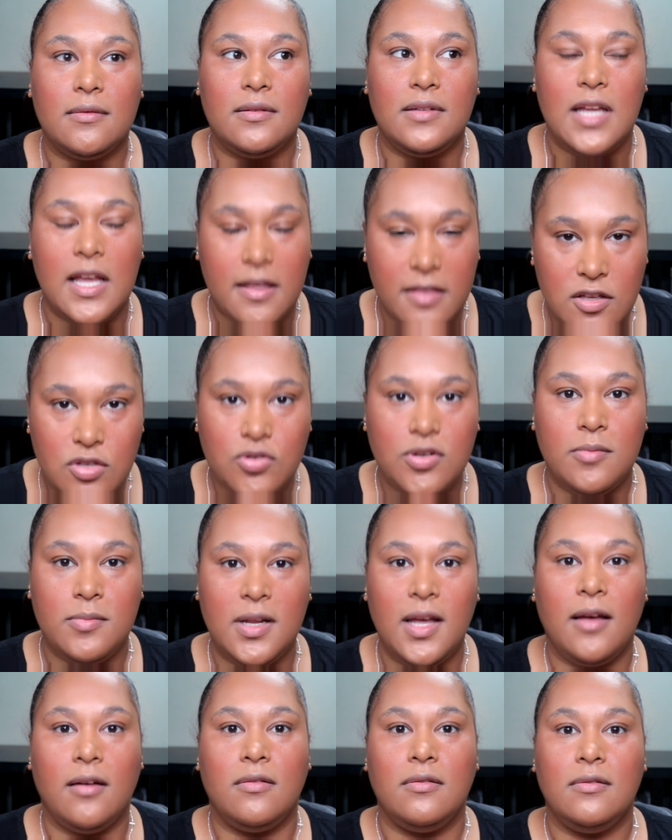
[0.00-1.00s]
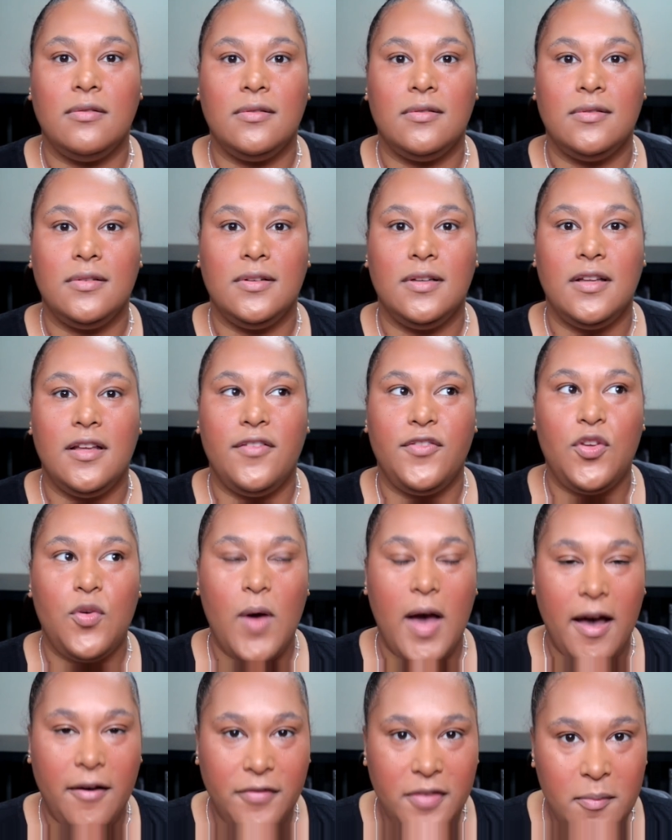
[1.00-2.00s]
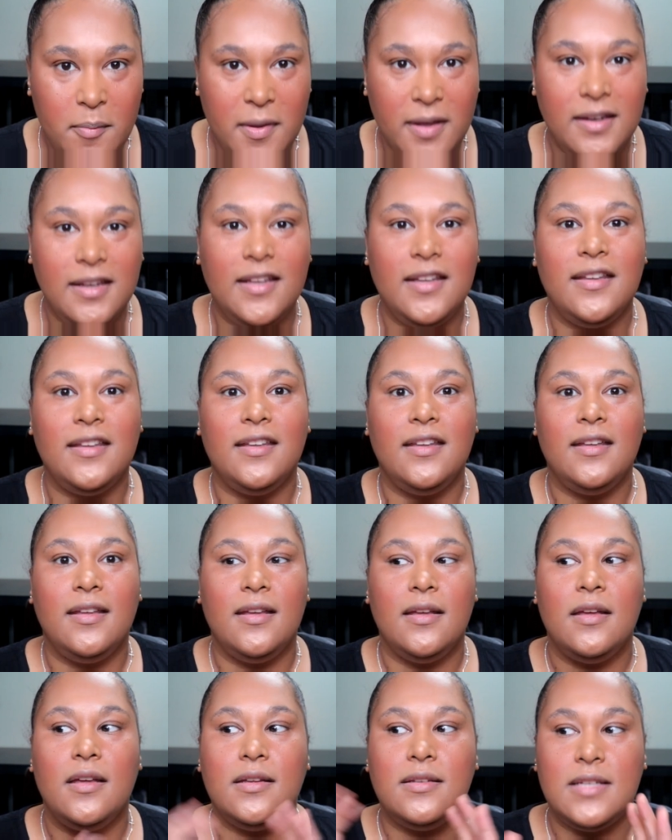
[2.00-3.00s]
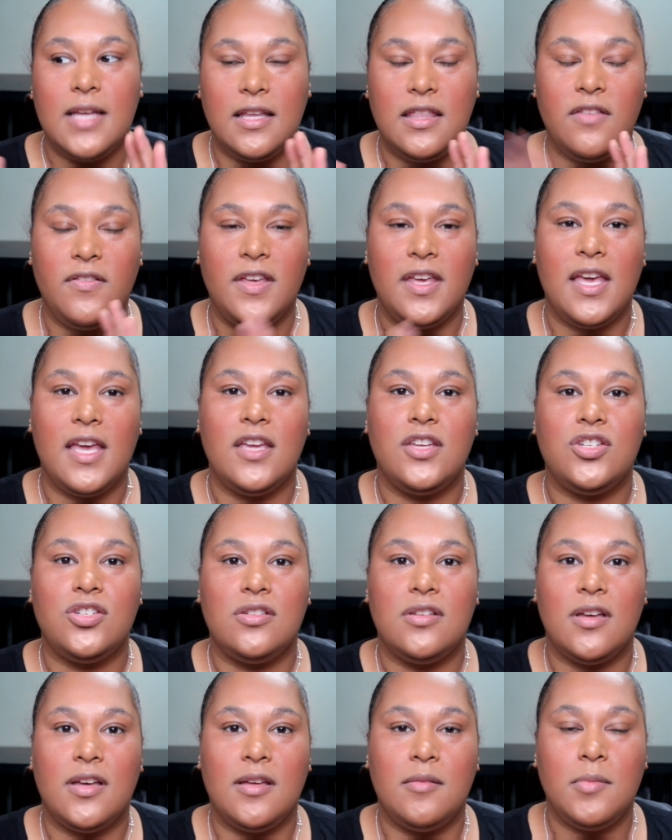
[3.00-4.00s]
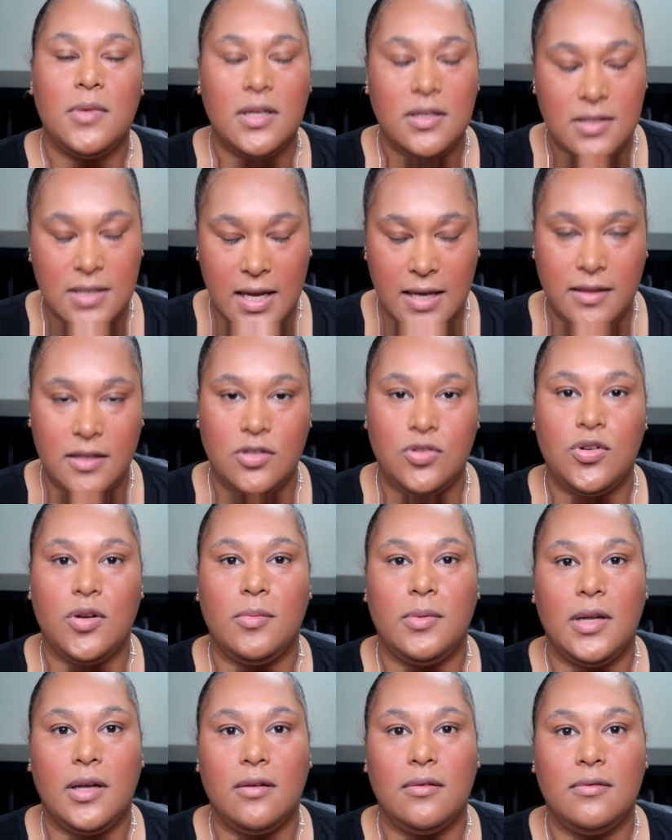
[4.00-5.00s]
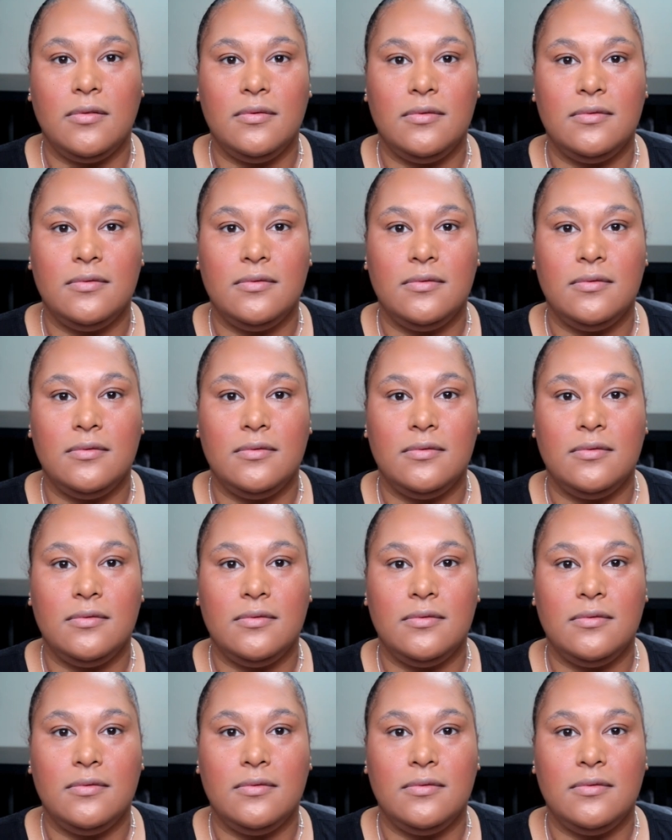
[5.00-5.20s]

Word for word: Take the trip now. If you have the money, take the vacation time, take the trip now.